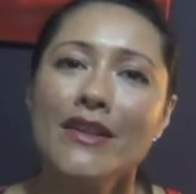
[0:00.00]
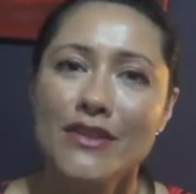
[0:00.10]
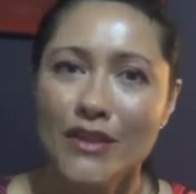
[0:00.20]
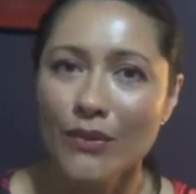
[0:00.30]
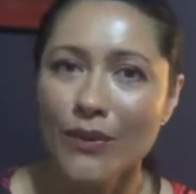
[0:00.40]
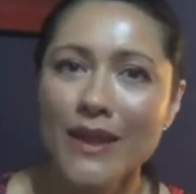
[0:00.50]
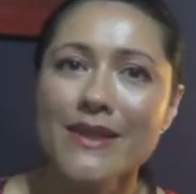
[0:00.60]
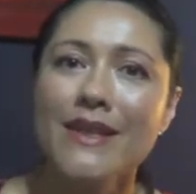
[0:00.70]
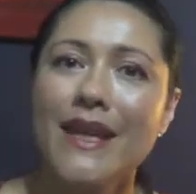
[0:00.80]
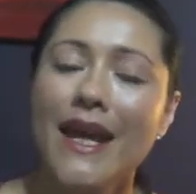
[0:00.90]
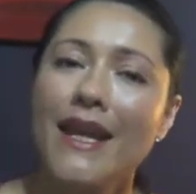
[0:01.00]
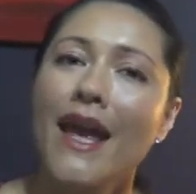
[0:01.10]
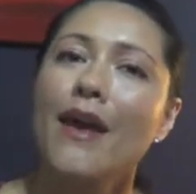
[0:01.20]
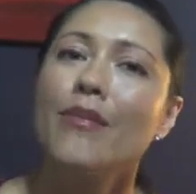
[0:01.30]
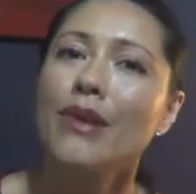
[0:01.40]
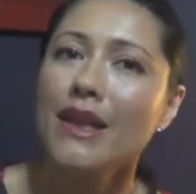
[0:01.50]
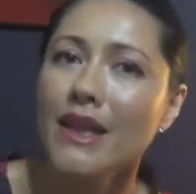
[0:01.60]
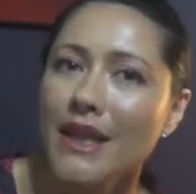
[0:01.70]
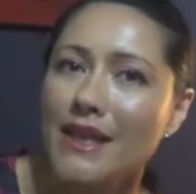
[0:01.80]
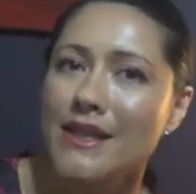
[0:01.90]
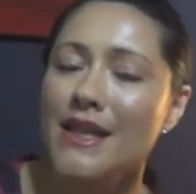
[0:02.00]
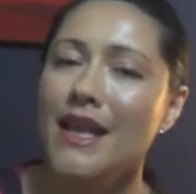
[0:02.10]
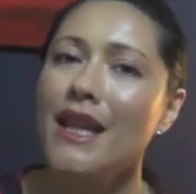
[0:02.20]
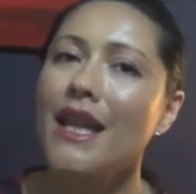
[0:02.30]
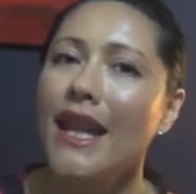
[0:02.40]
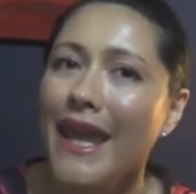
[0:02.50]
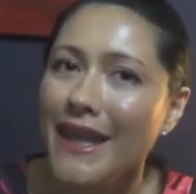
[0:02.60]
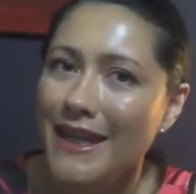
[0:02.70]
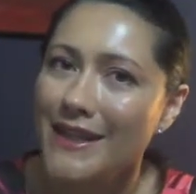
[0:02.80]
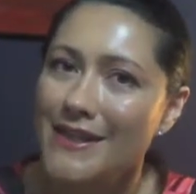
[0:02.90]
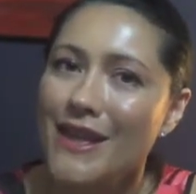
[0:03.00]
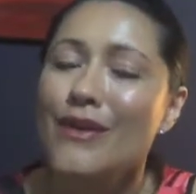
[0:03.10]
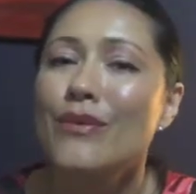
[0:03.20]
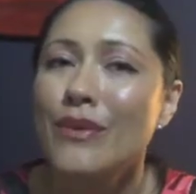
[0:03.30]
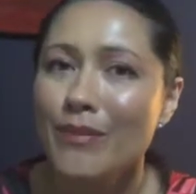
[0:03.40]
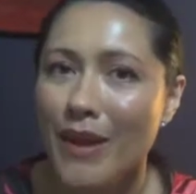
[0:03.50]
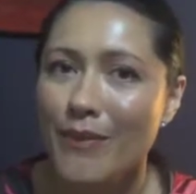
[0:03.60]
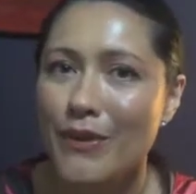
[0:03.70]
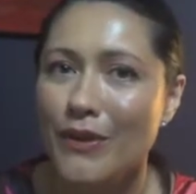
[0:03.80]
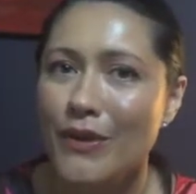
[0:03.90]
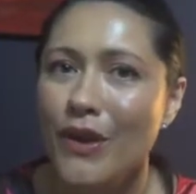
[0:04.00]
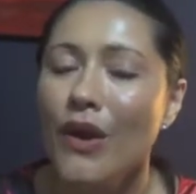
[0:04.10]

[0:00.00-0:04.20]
So once again, please, ladies, remember,